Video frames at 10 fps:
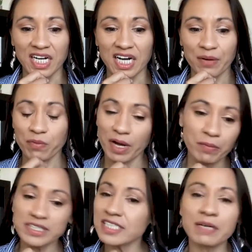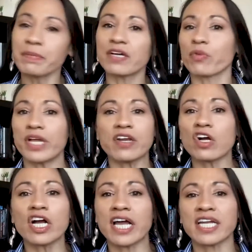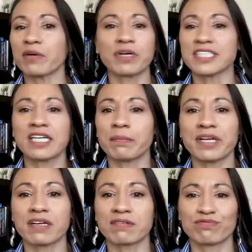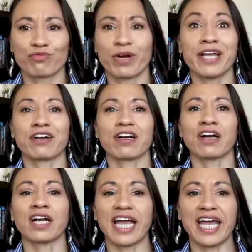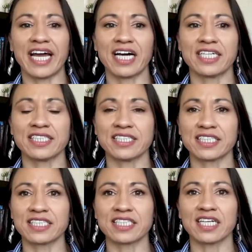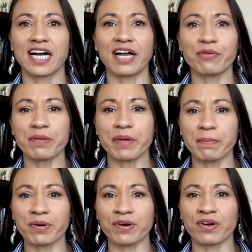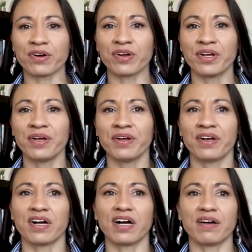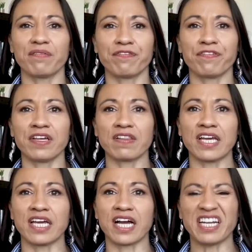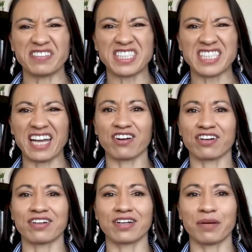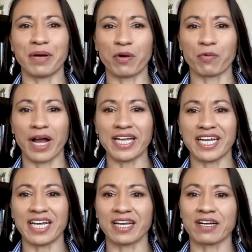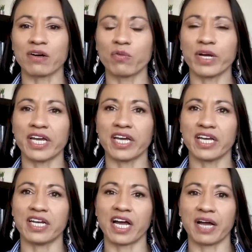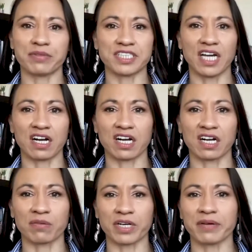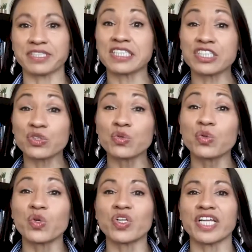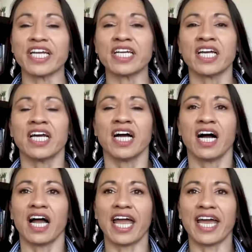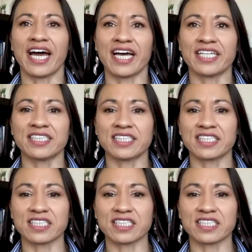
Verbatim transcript: I, I wasn't a big reader and I wasn't a big writer. And I remember uh, feeling kind of scared about writing when I was younger, when I was in school and, and